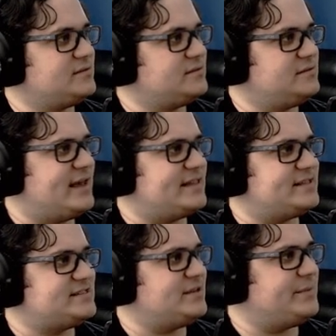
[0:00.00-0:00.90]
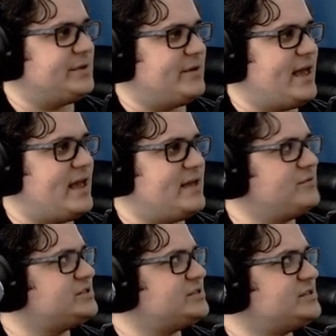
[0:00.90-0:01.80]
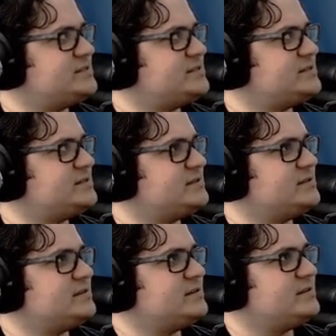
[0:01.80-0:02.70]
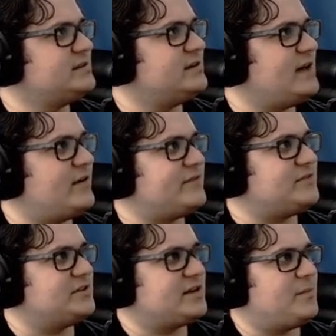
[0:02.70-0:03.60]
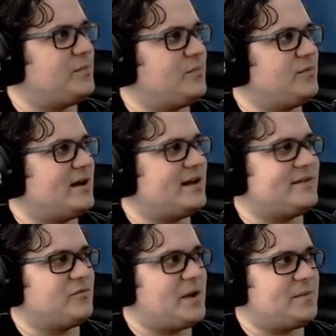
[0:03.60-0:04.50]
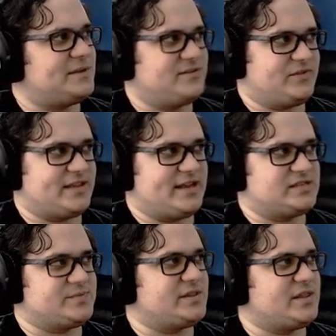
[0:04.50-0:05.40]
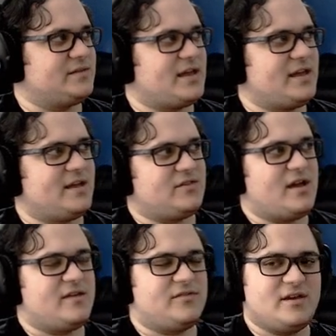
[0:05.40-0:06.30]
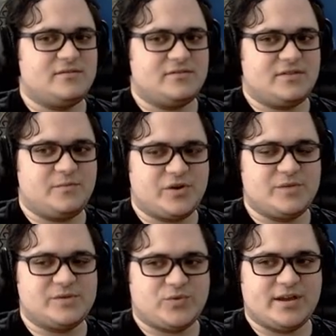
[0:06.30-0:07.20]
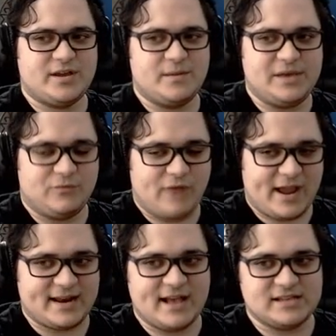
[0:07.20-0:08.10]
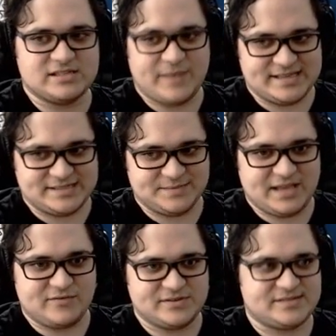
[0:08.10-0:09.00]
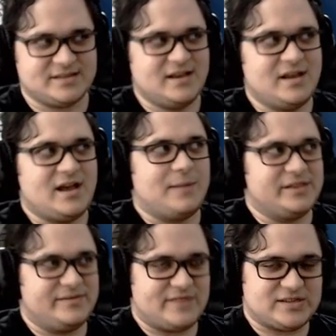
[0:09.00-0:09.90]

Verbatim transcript: yeah, the C W A, which is, I would have to look up, I remind myself what that is, but they they they they they're pretty much working on being recognized by Ziff Davis. I believe that's